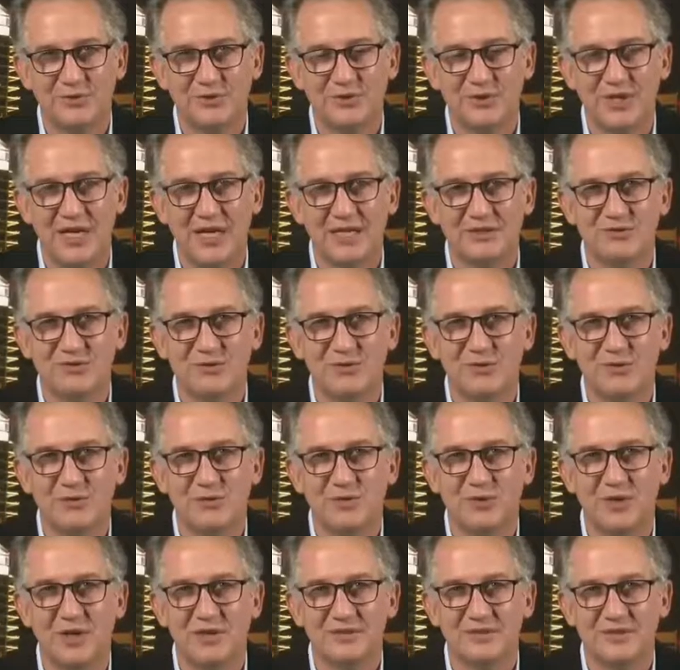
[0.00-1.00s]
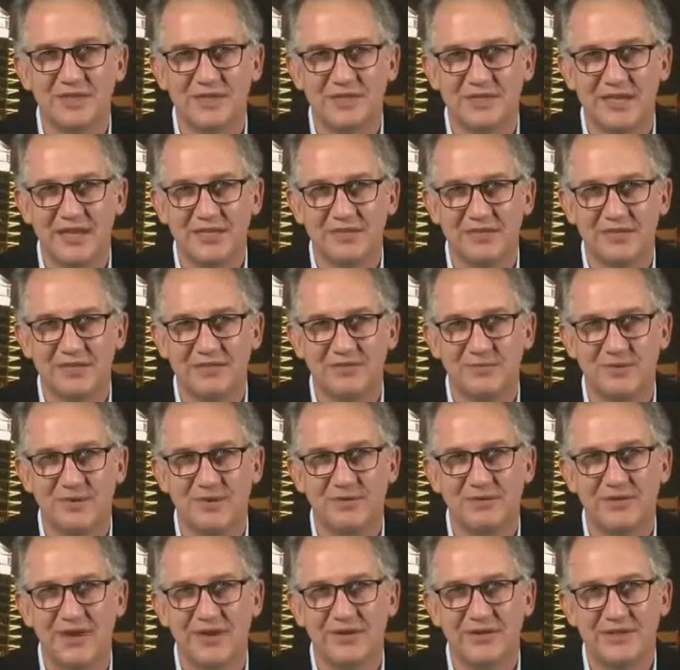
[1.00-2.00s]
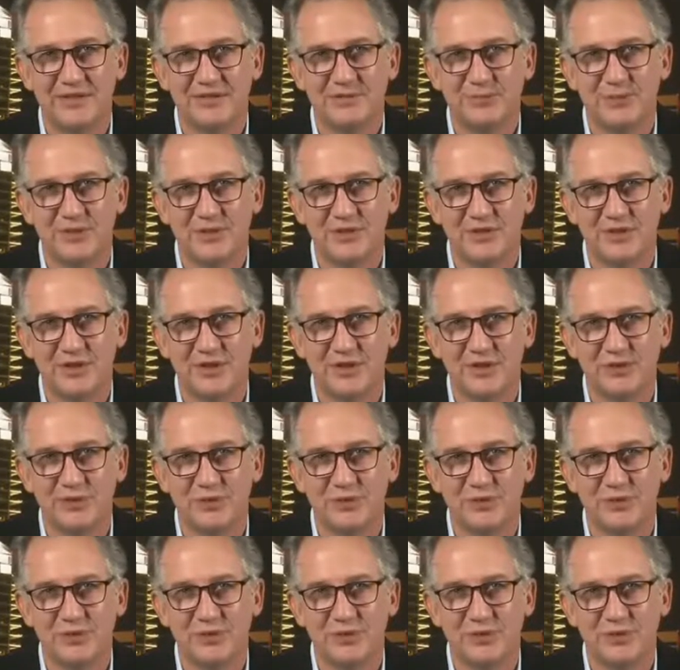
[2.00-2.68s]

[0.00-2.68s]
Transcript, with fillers: has to do consultations with the various political